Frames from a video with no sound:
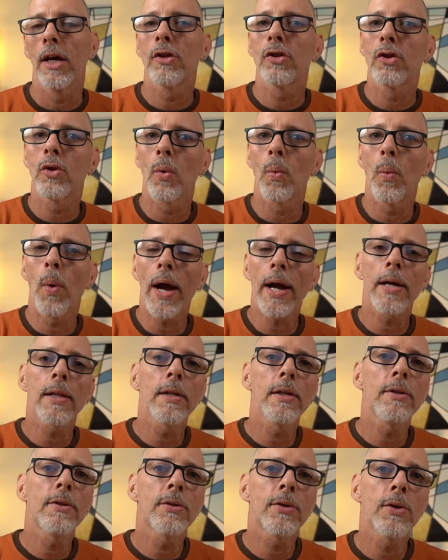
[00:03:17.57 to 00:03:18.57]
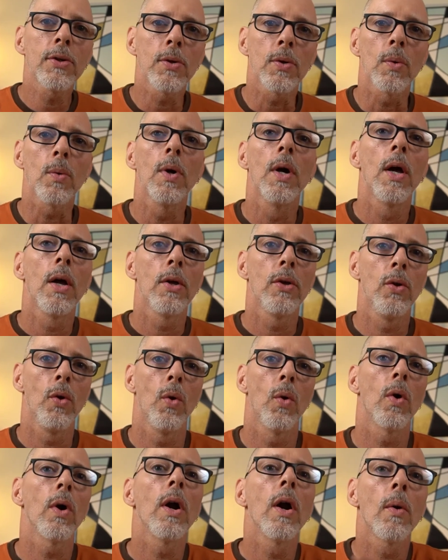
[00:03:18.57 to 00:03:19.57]
directly to
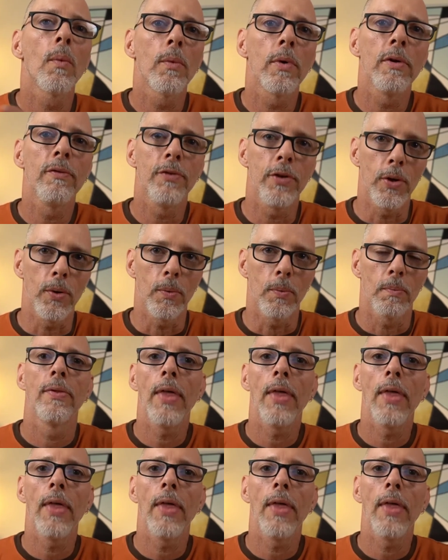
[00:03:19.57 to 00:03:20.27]
your review.